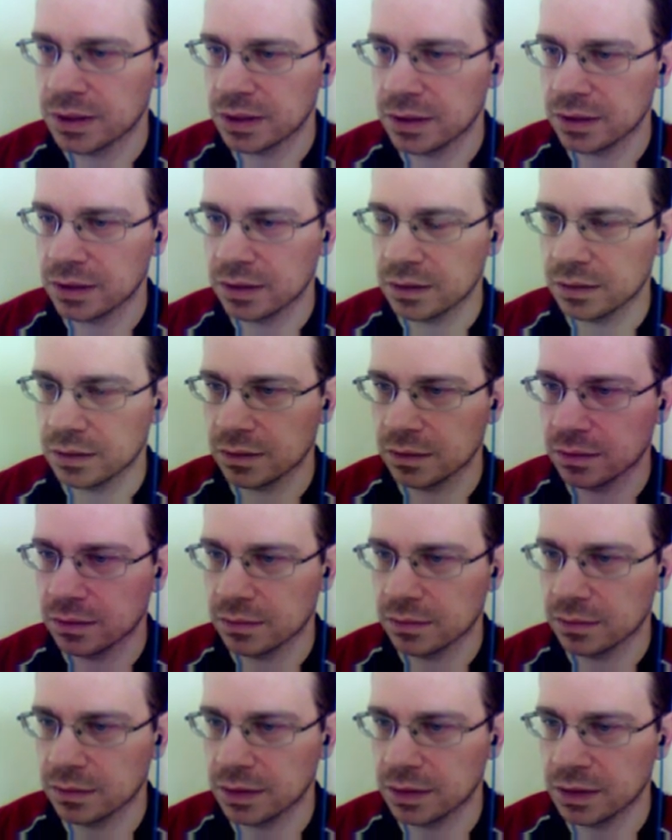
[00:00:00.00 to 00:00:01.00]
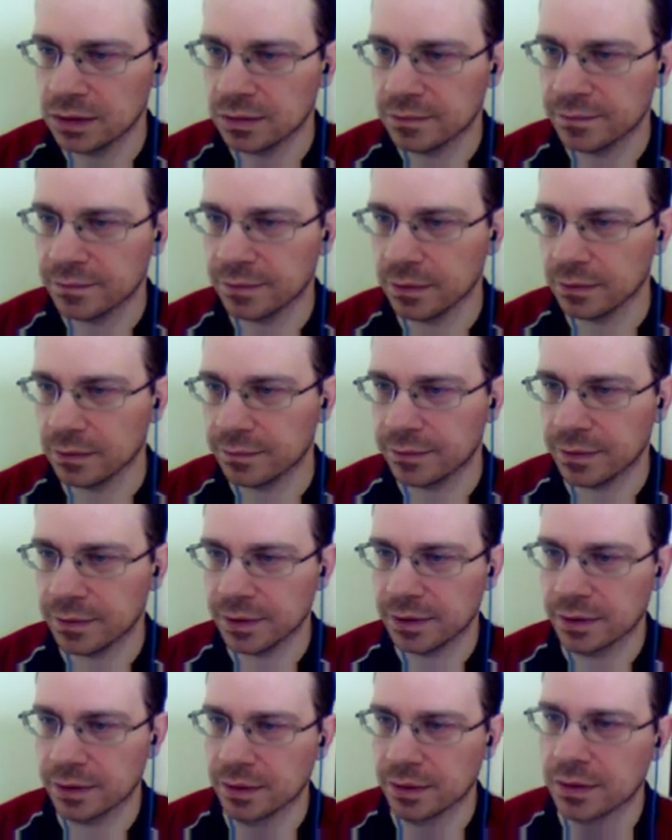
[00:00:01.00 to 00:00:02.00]
He didn't fall for
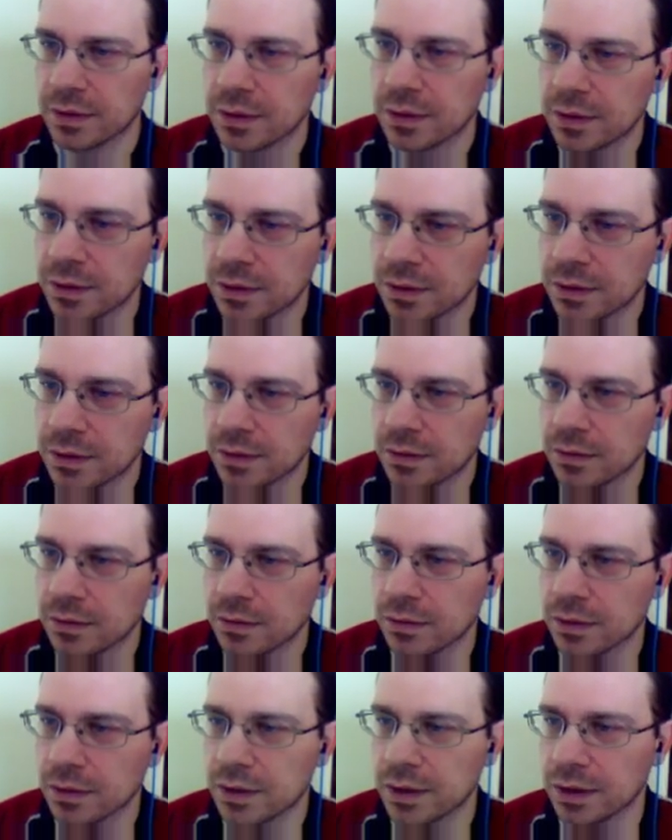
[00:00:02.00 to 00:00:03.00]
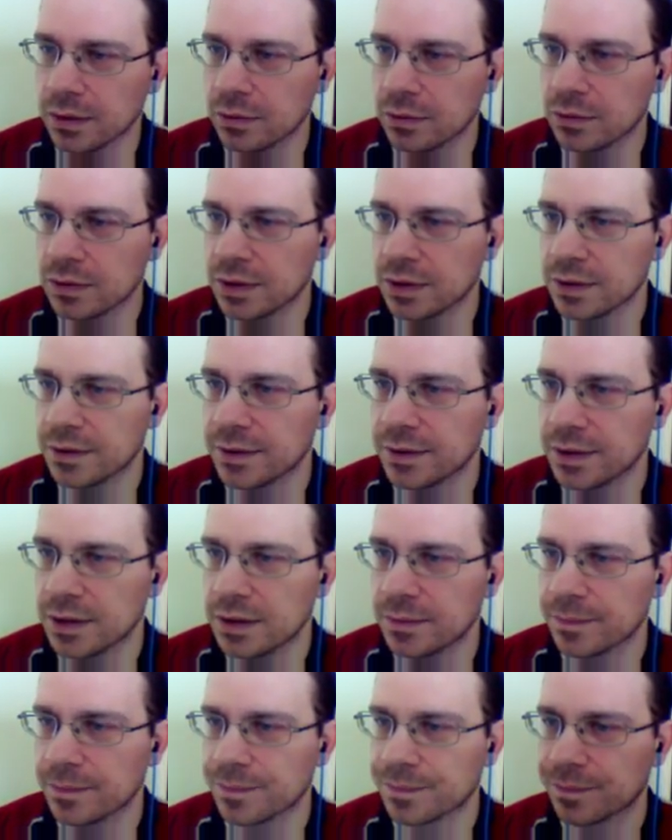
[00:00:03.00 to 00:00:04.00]
it. Okay, rook
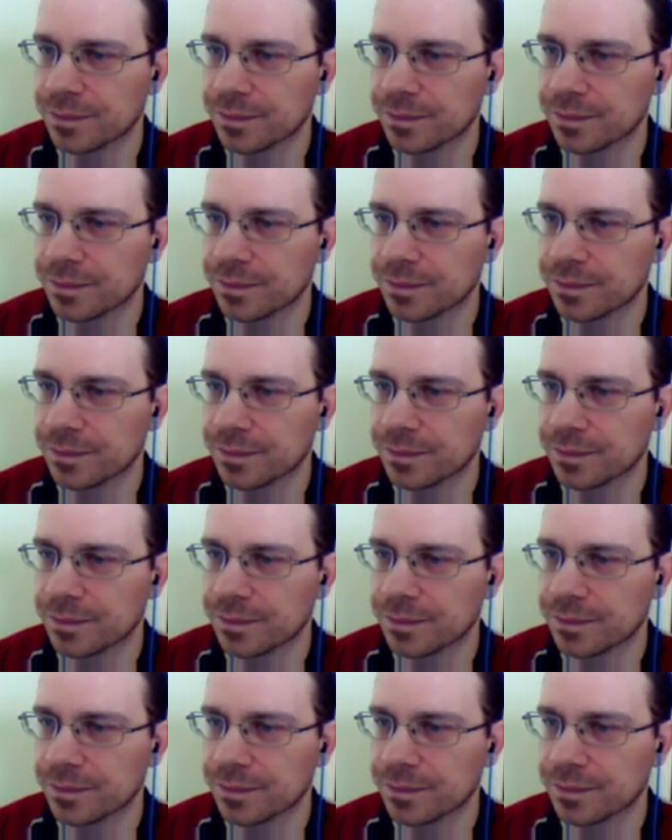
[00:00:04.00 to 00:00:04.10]
d3.